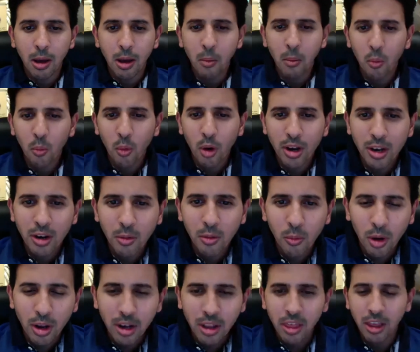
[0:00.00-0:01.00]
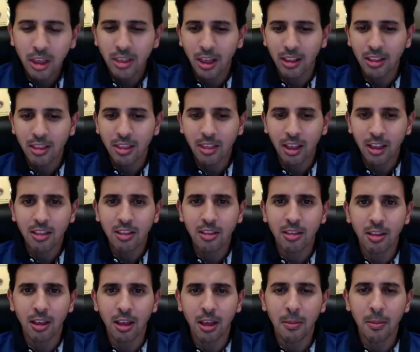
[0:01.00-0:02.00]
One thing
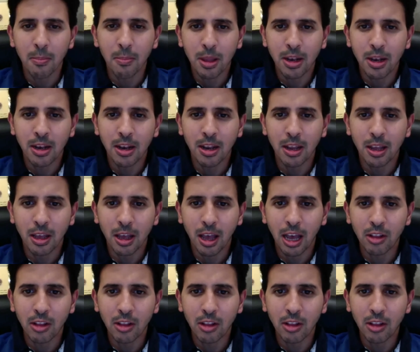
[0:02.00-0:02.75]
that's been